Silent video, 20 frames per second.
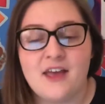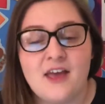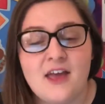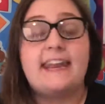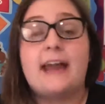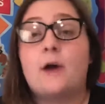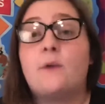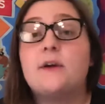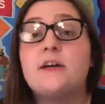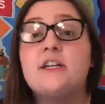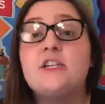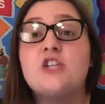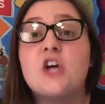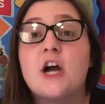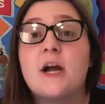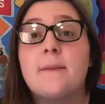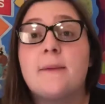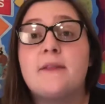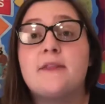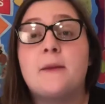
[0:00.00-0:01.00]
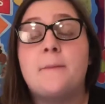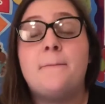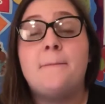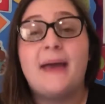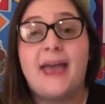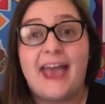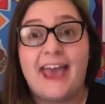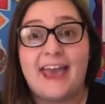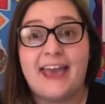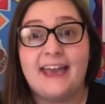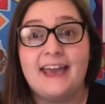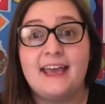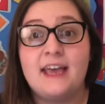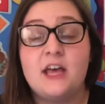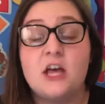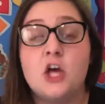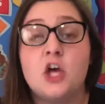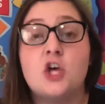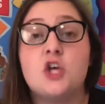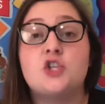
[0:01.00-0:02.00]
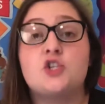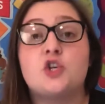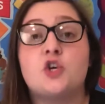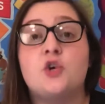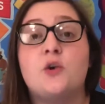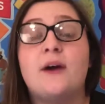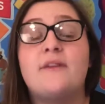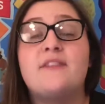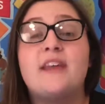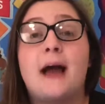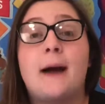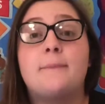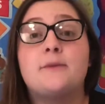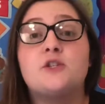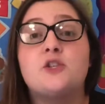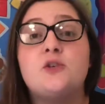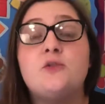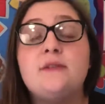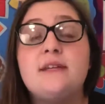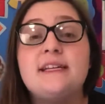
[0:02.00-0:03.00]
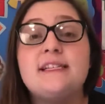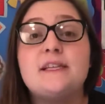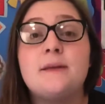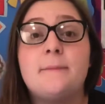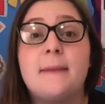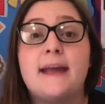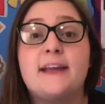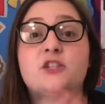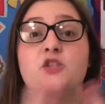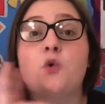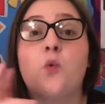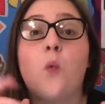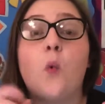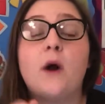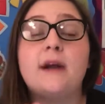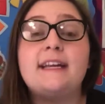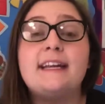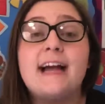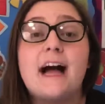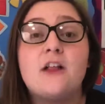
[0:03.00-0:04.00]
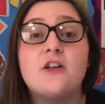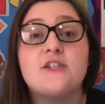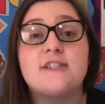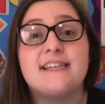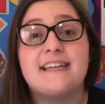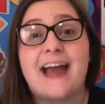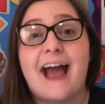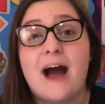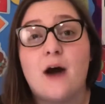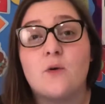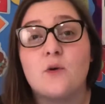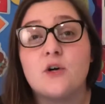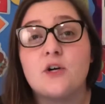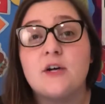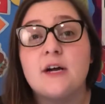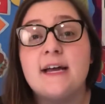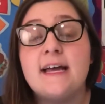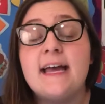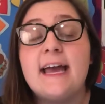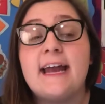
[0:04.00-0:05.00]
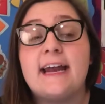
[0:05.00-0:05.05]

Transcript: Now we're gonna talk about the pay. So you have the opportunity to make $20 an hour.